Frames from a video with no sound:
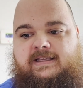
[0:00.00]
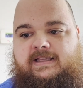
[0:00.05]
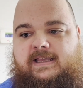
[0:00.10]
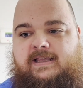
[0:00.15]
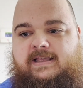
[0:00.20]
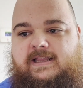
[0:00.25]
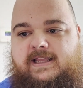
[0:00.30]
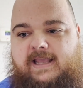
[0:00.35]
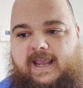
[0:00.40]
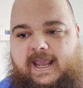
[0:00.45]

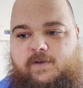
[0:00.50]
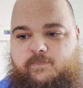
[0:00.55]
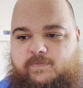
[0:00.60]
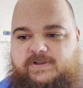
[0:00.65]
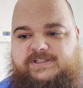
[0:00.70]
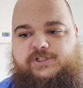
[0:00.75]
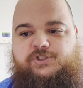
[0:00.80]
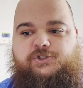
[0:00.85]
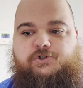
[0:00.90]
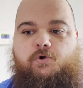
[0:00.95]
It
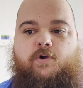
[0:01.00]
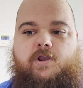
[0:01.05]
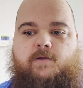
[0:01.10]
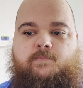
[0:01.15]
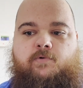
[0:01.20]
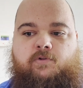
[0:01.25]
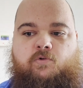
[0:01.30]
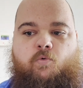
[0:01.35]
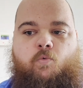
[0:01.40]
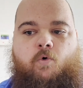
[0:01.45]
was
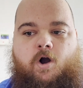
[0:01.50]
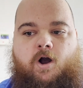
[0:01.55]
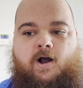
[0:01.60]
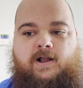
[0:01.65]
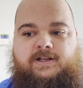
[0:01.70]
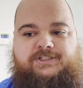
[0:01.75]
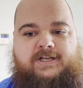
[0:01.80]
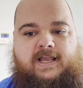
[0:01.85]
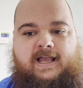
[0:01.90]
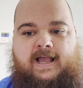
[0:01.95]
enjoyable to
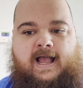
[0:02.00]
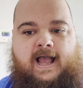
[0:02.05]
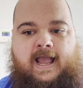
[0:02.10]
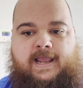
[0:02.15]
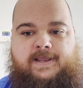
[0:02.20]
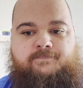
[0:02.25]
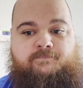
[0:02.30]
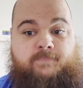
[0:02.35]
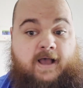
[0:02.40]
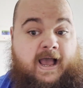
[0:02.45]
watch.
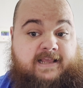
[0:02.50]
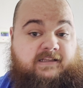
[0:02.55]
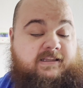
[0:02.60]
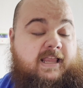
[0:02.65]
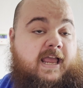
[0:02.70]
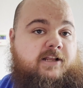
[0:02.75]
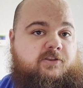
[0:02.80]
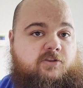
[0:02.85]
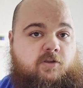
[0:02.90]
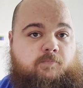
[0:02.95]
I
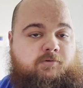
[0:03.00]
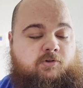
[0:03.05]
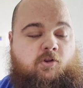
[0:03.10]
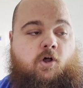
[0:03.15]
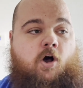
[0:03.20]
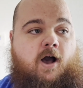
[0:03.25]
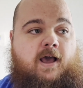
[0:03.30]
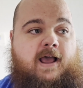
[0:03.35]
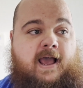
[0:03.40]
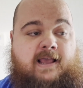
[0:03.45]
liked the
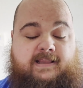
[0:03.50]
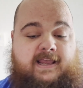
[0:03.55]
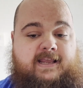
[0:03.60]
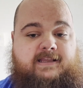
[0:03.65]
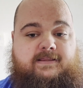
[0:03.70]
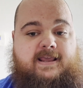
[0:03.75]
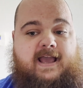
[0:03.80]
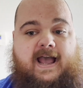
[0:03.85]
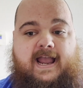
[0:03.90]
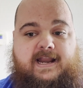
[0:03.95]
plot. I
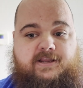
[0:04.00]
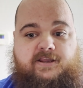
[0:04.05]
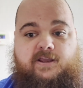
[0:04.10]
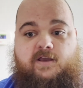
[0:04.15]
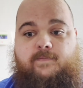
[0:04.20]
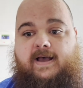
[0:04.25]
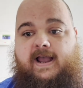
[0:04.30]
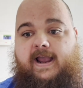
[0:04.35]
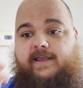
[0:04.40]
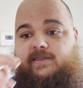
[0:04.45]
liked the
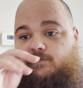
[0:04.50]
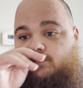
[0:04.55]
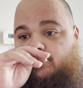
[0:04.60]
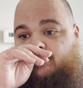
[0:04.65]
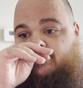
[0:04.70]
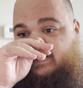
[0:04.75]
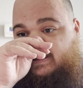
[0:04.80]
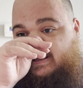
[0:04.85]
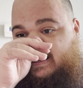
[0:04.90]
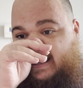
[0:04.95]
idea behind the
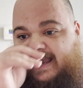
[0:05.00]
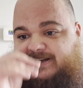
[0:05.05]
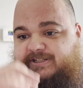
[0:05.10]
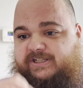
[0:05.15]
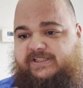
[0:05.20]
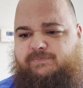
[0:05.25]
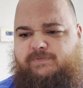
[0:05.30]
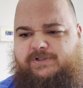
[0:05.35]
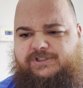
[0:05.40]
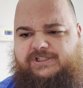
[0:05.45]
movie. I
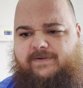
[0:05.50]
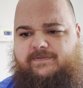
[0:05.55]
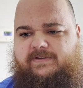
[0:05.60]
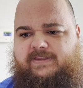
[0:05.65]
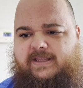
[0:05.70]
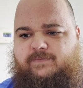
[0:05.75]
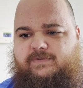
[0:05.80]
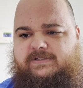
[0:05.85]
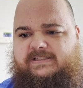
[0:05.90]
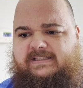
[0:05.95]
just wish
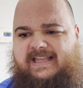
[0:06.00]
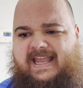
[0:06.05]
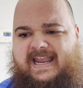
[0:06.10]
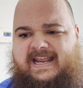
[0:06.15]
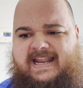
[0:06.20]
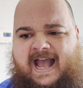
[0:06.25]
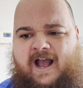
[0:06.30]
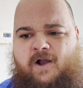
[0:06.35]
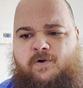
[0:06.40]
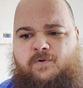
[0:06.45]
everything was
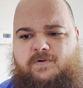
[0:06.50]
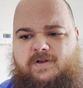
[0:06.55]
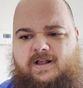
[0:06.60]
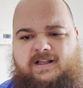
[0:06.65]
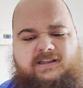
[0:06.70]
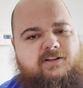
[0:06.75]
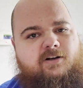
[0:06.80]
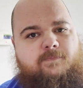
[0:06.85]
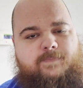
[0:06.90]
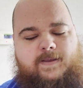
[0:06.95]
laid out
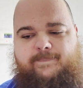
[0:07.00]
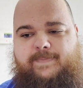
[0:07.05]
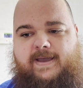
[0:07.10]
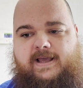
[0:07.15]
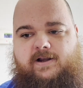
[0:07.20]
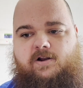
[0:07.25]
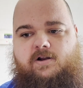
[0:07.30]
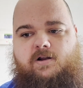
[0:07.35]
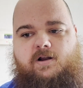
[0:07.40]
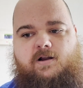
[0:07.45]
a little bit
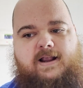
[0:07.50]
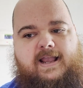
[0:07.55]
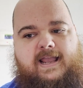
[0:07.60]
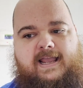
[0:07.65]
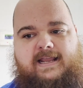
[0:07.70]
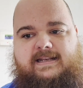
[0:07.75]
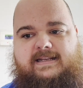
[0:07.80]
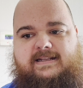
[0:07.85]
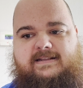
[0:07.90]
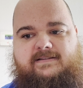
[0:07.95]
better
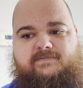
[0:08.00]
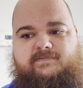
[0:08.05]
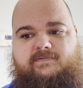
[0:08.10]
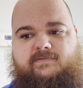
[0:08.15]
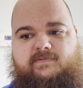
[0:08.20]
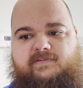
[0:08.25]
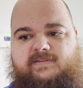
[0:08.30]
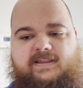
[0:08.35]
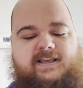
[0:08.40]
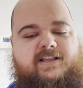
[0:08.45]
and
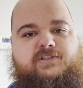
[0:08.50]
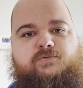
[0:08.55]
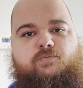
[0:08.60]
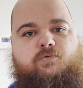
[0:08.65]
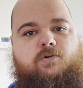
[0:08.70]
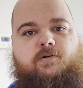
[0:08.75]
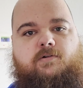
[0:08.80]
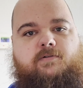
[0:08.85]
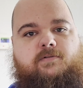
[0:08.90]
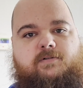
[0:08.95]
things
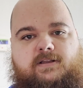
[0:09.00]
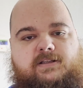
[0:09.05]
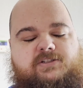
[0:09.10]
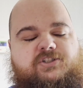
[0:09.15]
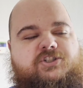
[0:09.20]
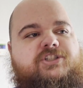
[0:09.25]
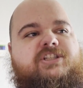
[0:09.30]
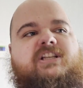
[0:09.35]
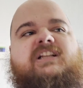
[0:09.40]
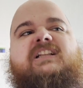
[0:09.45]
were
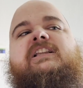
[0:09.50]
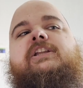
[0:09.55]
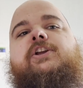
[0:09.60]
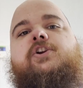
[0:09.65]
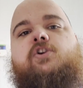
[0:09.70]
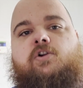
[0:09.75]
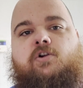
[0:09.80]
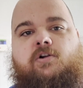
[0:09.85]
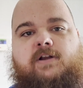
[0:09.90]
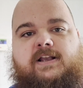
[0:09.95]
just
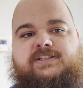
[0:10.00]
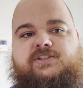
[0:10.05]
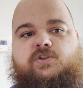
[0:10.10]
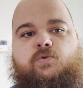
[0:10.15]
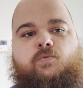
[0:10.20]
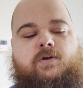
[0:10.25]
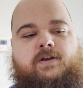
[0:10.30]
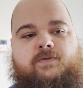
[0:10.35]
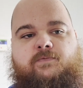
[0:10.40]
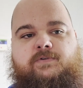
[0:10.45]
clearer as to
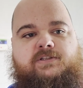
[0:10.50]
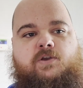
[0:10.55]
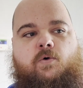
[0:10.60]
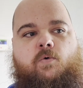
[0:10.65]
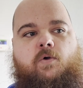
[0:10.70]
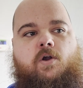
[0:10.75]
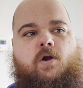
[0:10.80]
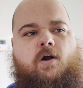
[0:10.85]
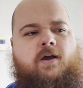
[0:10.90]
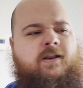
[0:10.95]
what was
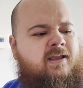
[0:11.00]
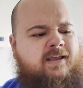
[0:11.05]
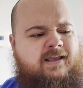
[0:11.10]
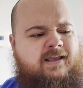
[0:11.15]
going on.